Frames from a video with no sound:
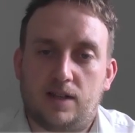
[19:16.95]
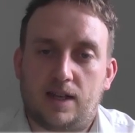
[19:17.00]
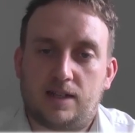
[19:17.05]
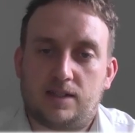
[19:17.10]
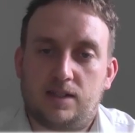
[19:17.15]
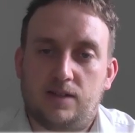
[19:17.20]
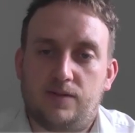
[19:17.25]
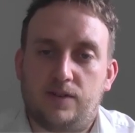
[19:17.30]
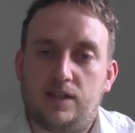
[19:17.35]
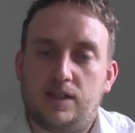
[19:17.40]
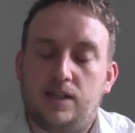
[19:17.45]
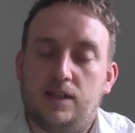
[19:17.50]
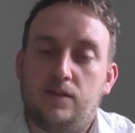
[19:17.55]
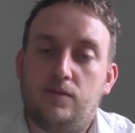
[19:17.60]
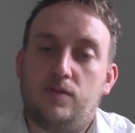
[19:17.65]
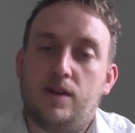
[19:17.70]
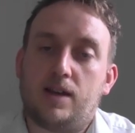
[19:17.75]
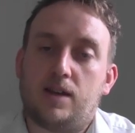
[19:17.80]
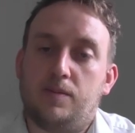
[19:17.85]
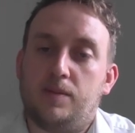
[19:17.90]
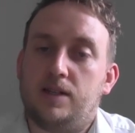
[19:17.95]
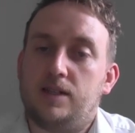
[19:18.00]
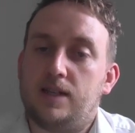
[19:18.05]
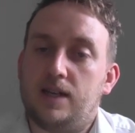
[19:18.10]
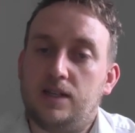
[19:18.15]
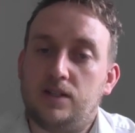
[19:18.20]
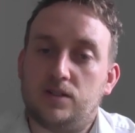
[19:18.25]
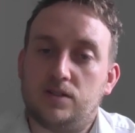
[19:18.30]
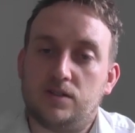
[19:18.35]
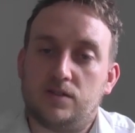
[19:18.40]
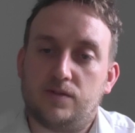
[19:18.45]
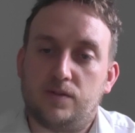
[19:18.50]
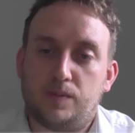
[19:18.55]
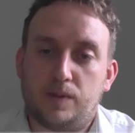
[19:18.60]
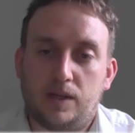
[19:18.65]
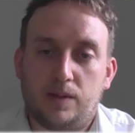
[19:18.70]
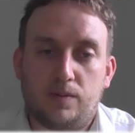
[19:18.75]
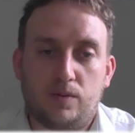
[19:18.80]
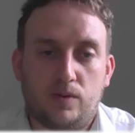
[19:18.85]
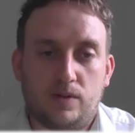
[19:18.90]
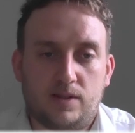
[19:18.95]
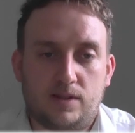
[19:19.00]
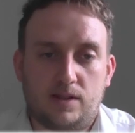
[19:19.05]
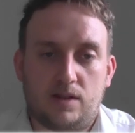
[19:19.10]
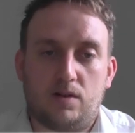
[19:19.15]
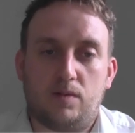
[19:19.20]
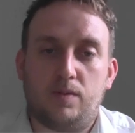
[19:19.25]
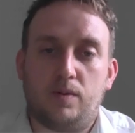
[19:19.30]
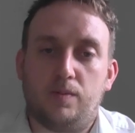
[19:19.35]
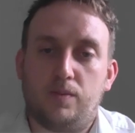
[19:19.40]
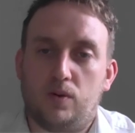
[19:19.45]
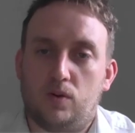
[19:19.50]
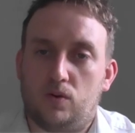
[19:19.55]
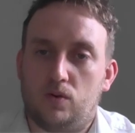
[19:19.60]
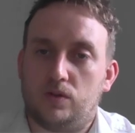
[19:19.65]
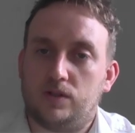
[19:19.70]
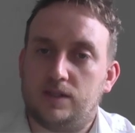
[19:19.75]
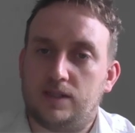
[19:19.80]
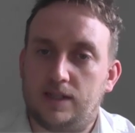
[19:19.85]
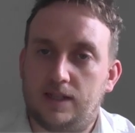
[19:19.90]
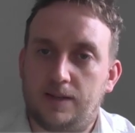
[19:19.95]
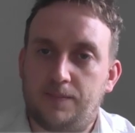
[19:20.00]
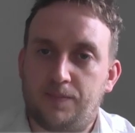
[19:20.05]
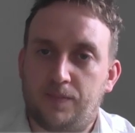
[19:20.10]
Activity Recommendations for People with Cerebral Palsy.